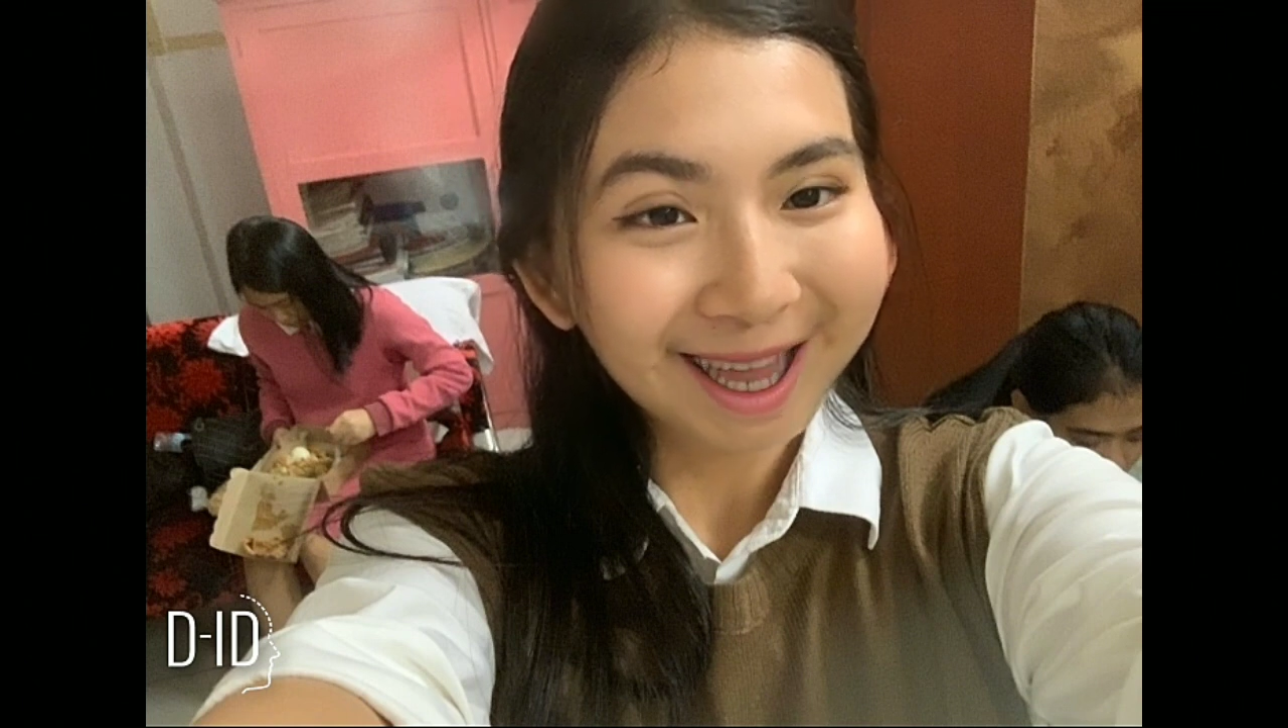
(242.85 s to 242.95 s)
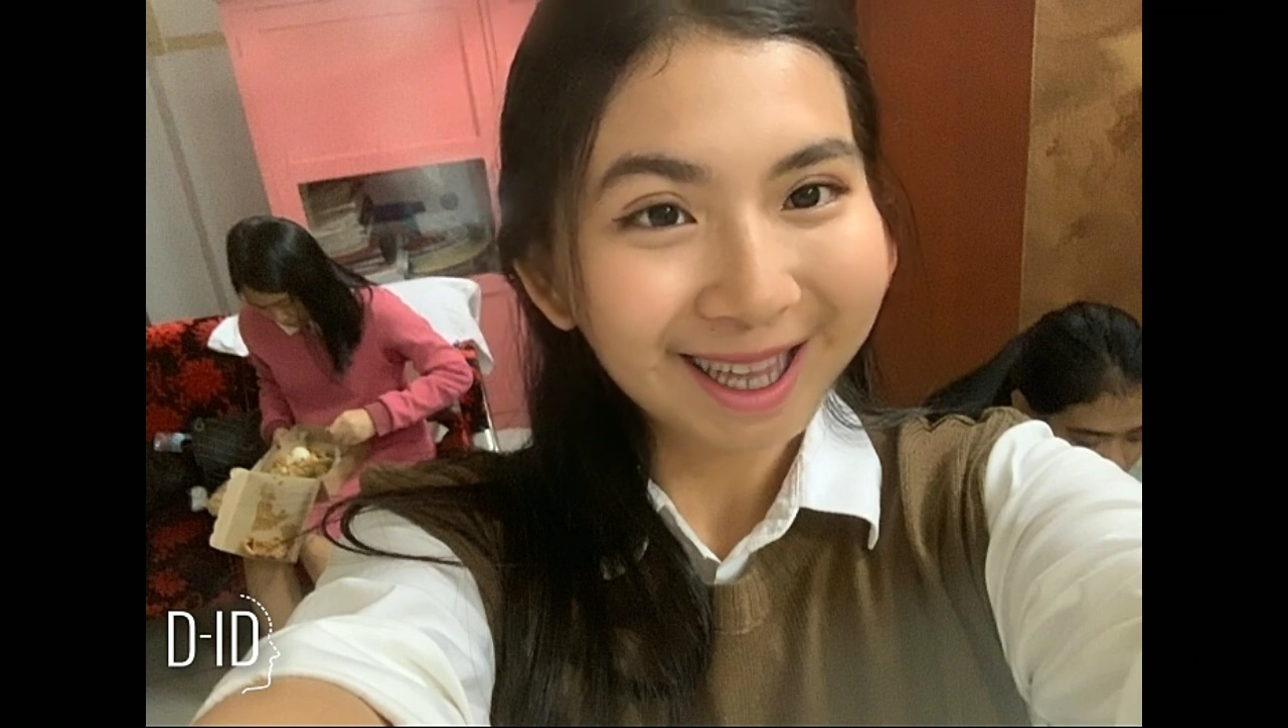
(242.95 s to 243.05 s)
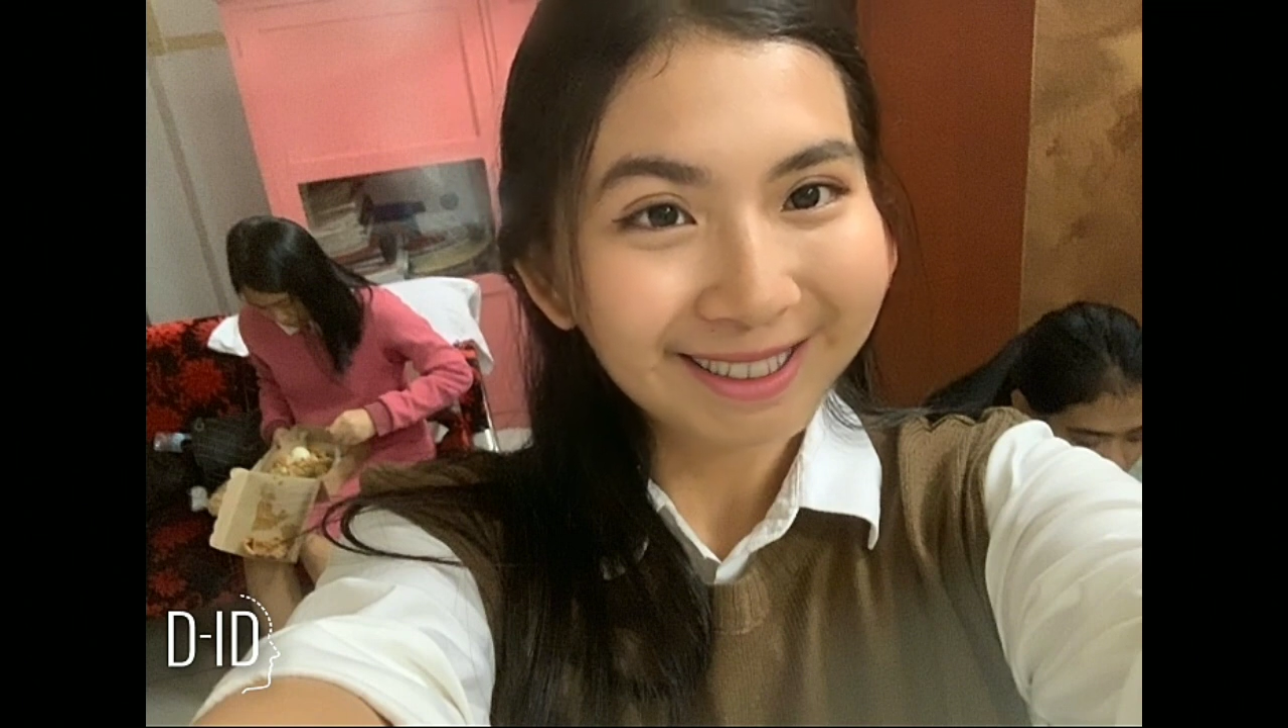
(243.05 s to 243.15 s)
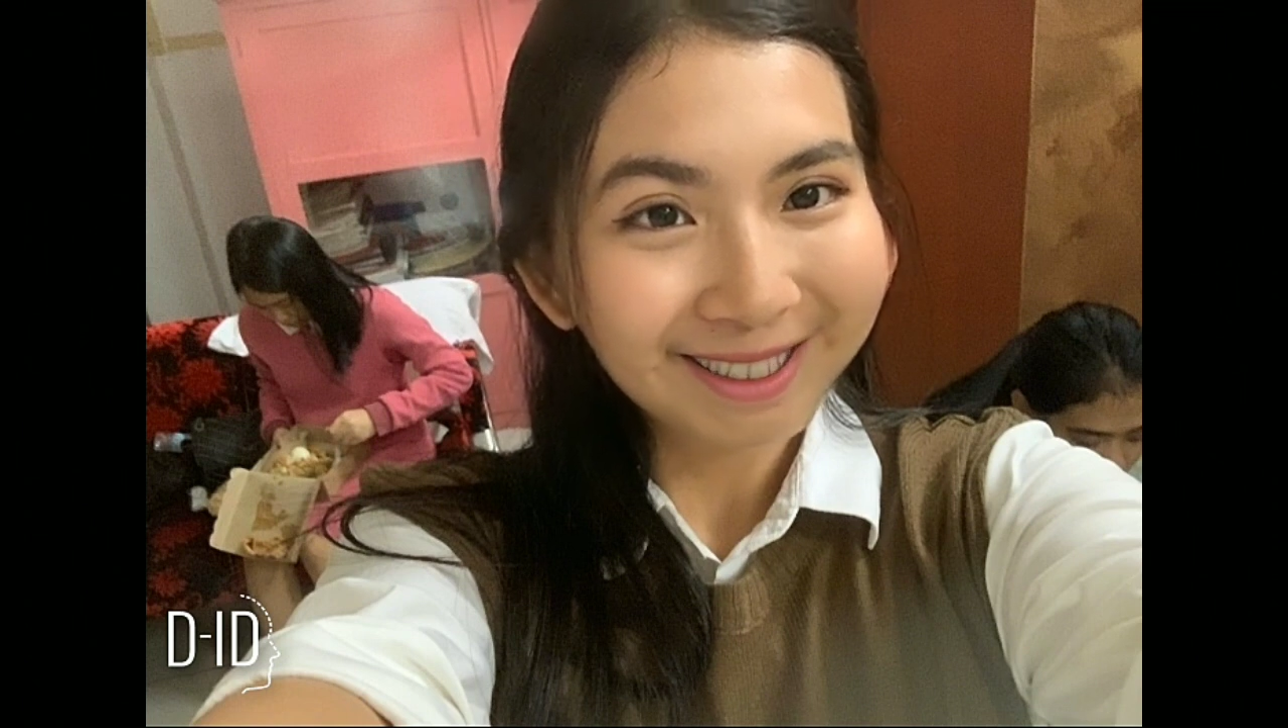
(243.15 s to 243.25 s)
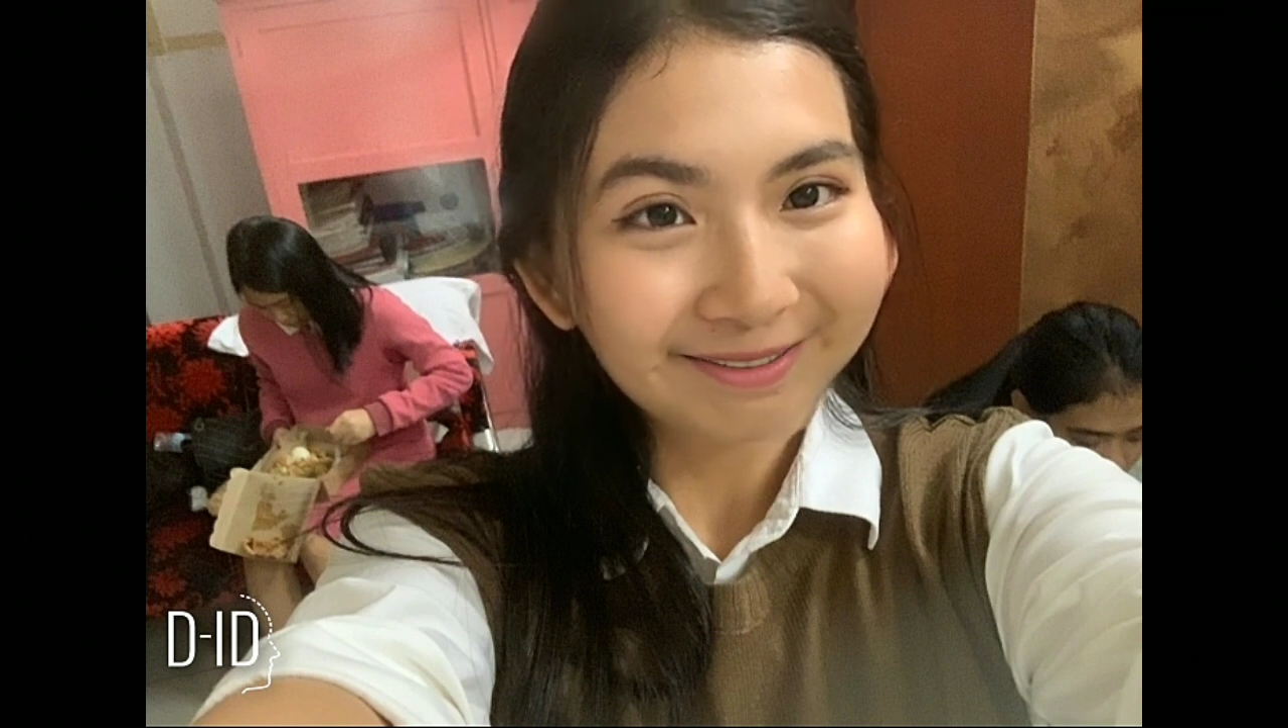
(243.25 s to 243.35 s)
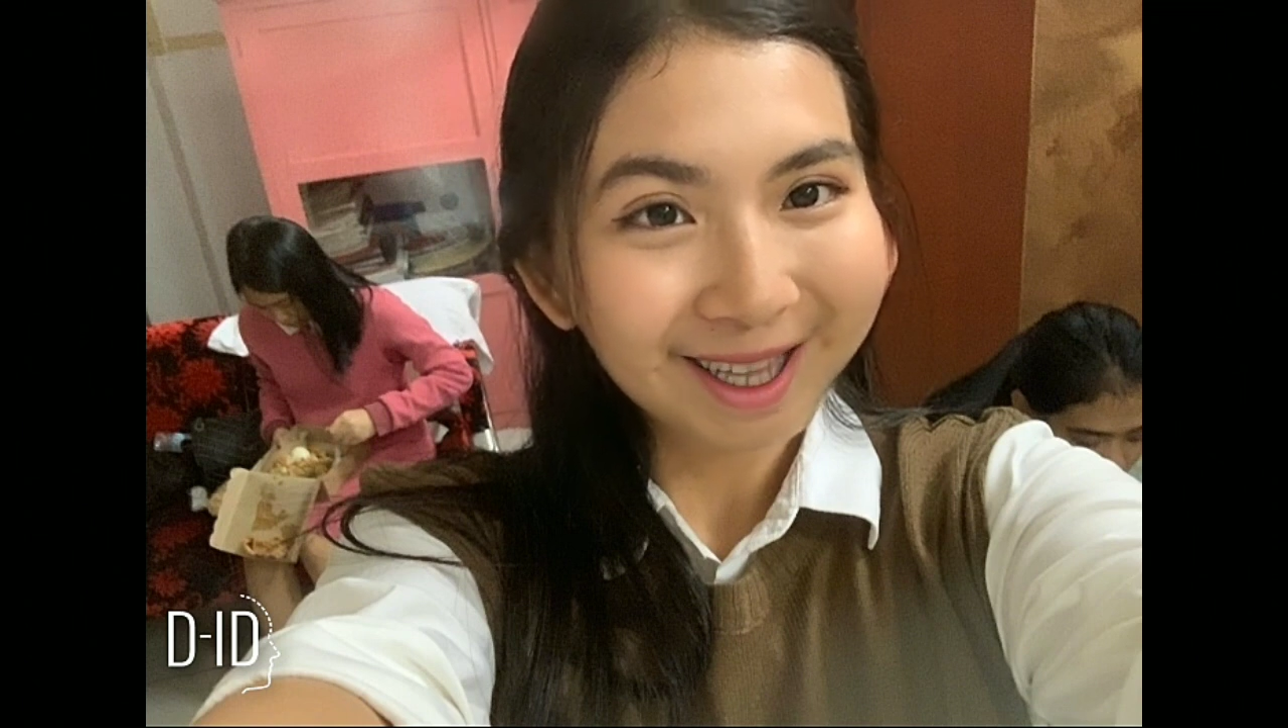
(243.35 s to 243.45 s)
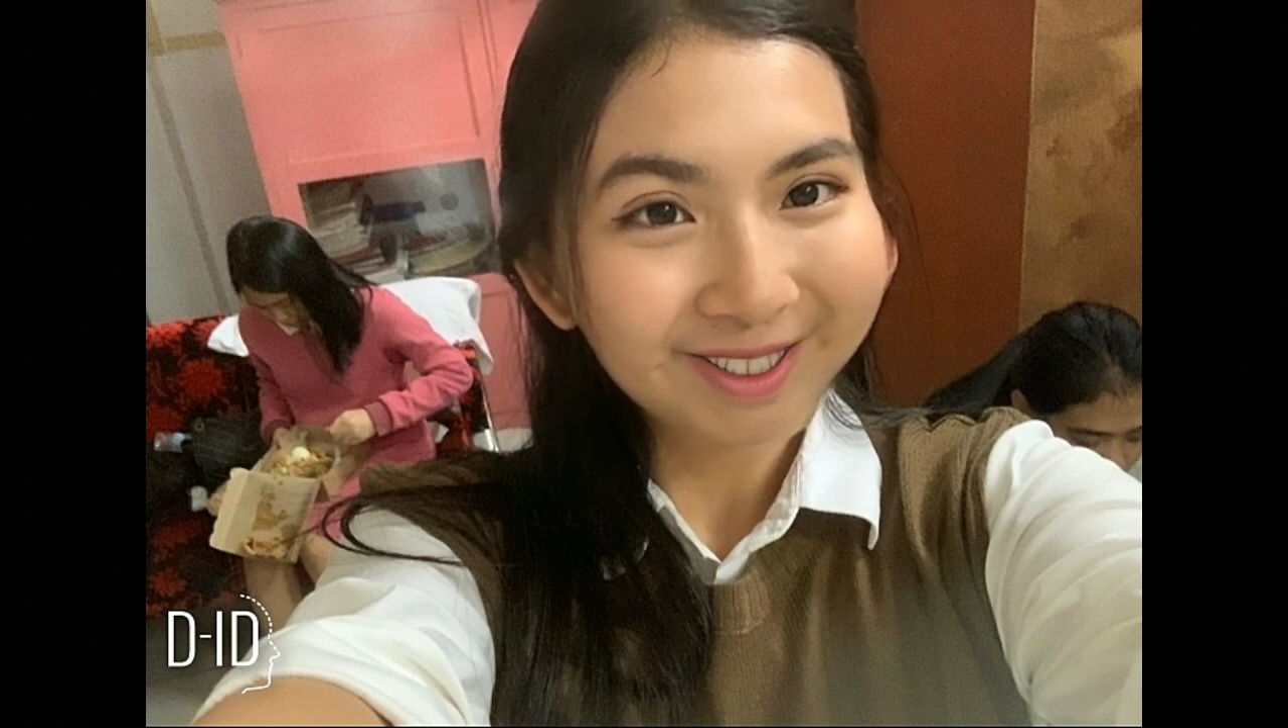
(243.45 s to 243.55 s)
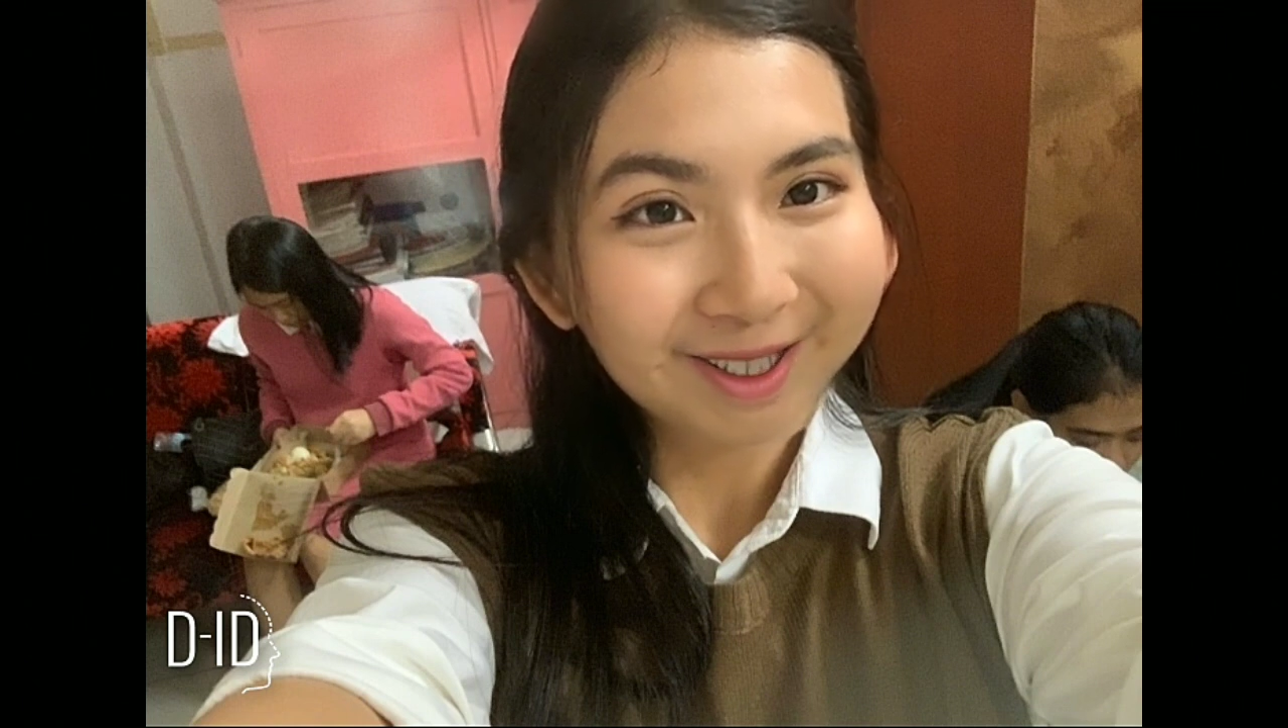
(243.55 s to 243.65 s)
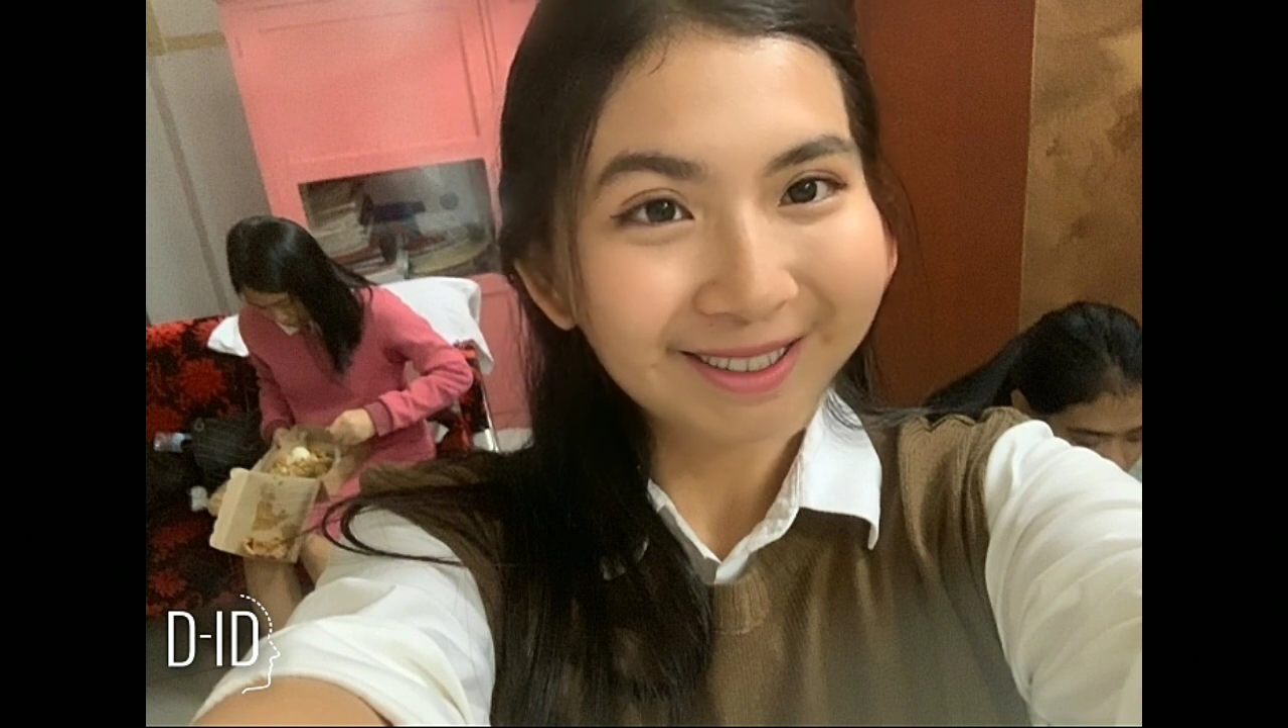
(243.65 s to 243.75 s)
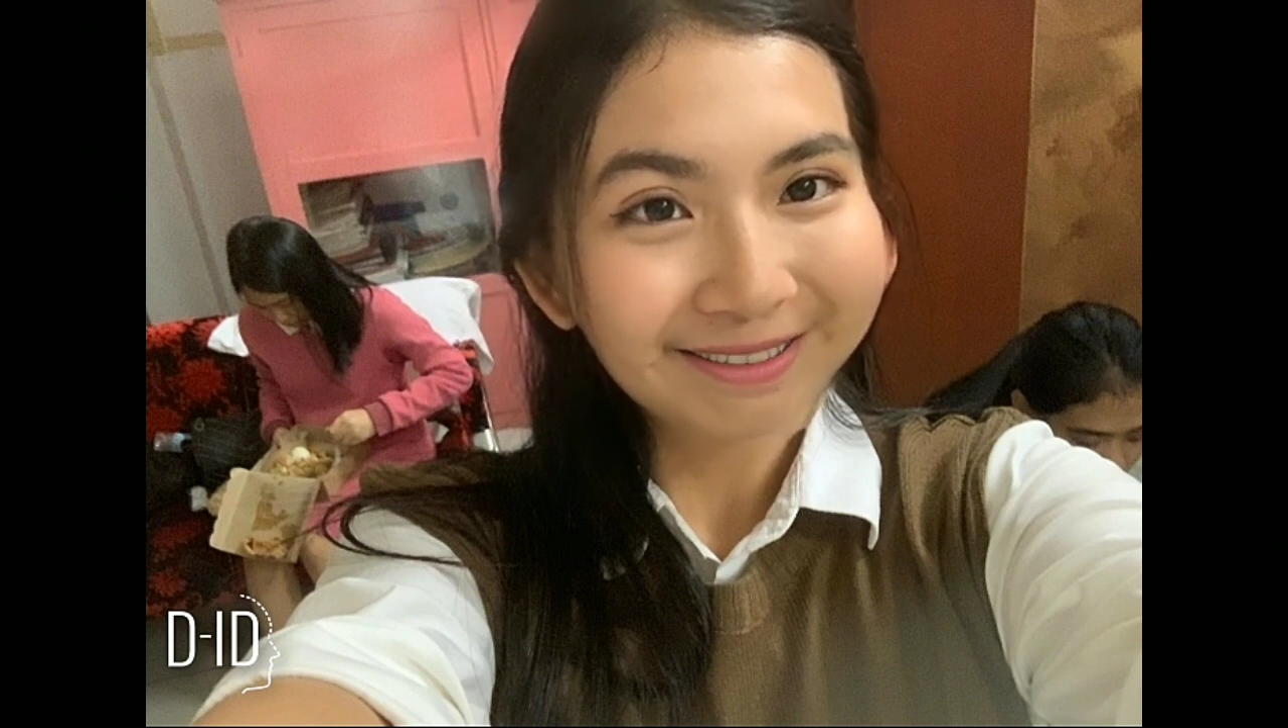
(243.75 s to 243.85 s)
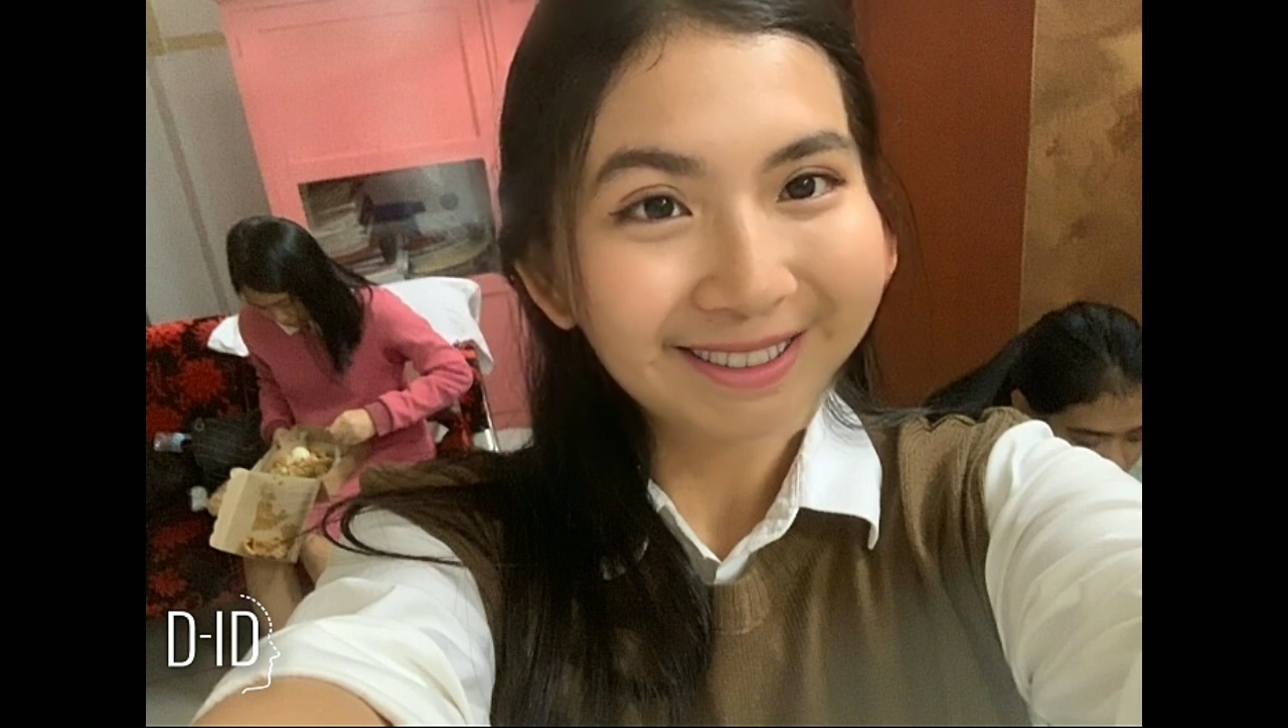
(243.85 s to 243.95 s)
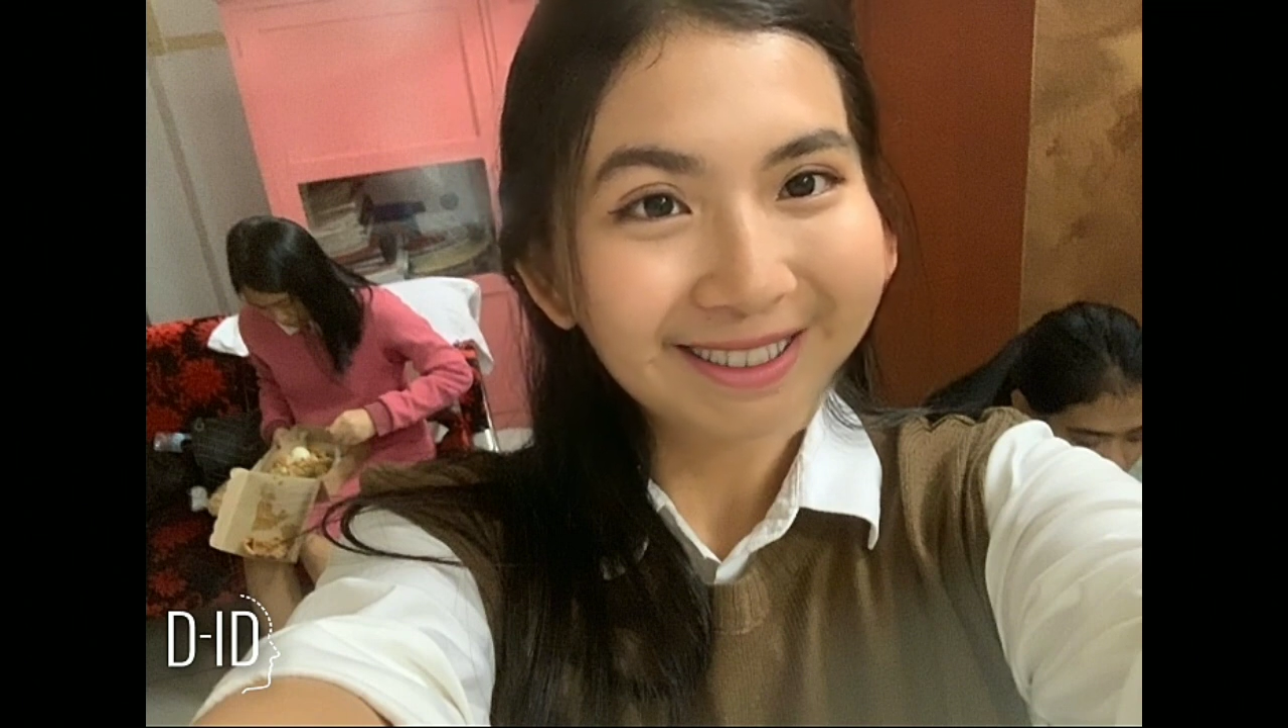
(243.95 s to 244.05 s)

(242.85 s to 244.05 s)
identifying trends